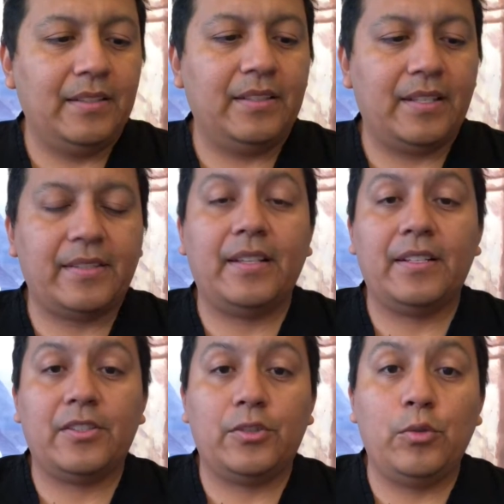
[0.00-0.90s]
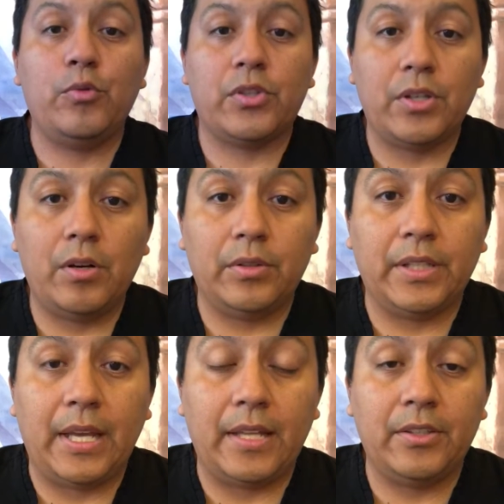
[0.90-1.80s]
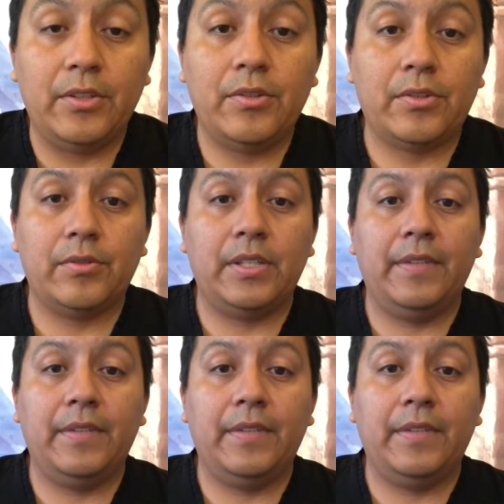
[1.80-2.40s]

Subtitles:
The studies do show that you should